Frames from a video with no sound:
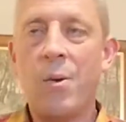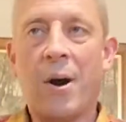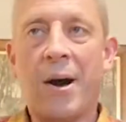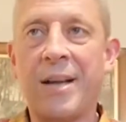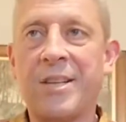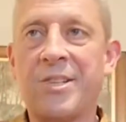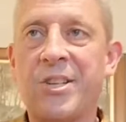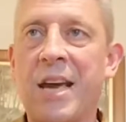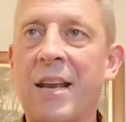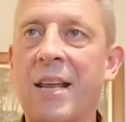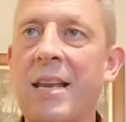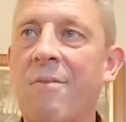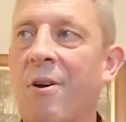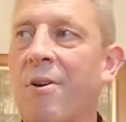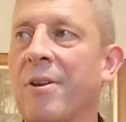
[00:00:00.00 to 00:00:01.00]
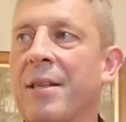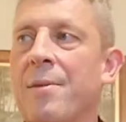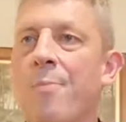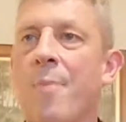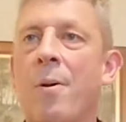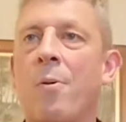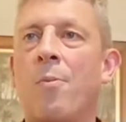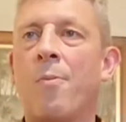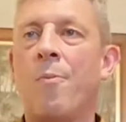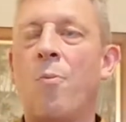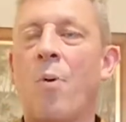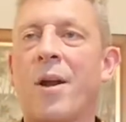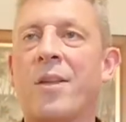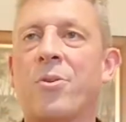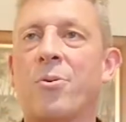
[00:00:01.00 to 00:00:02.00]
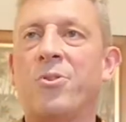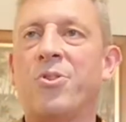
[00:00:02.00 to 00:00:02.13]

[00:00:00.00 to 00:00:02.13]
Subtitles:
I certainly never really worked on